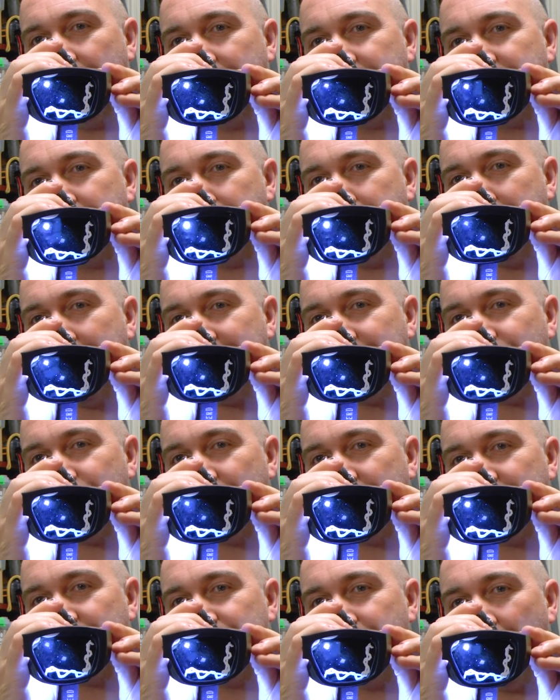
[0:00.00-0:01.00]
there's a
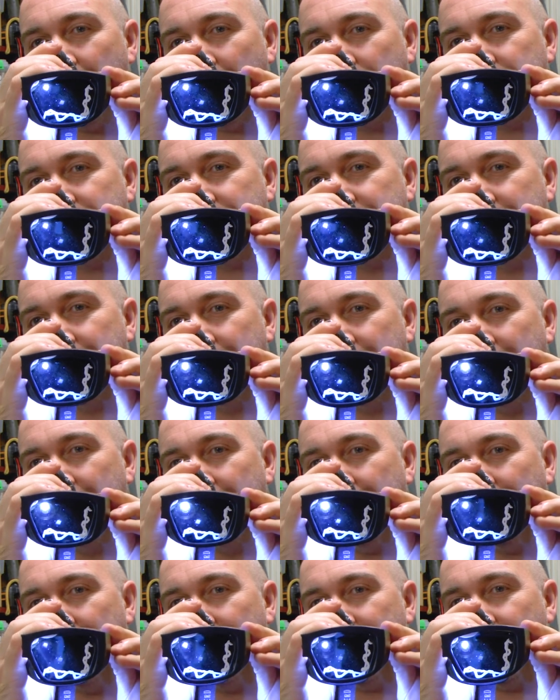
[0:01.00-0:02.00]
magic spot,
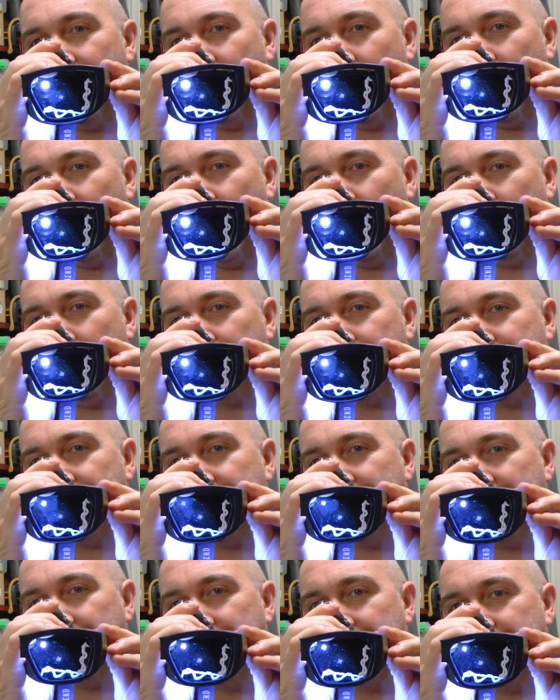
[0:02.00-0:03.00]
and it almost
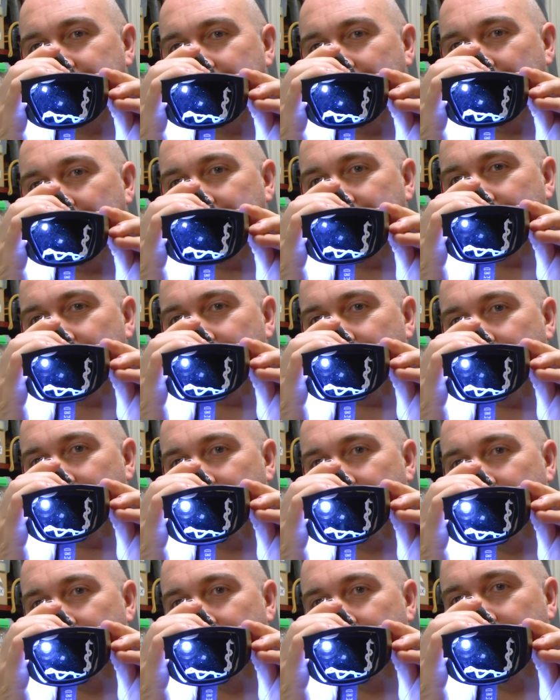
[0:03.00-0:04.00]
kills the light.
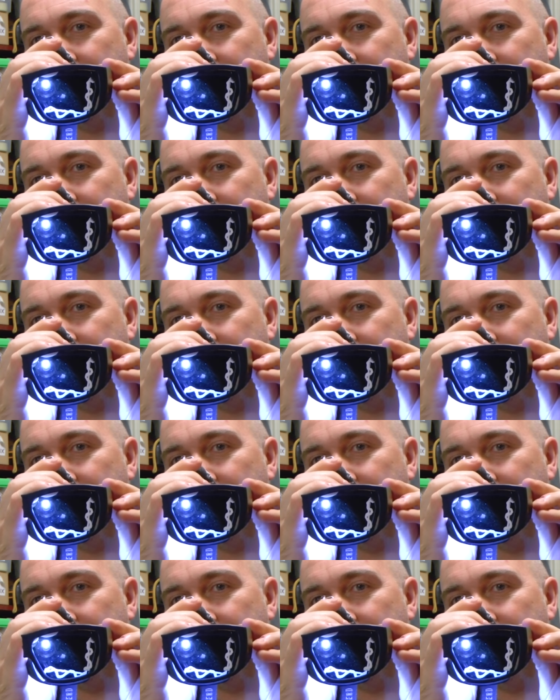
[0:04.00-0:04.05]
Look,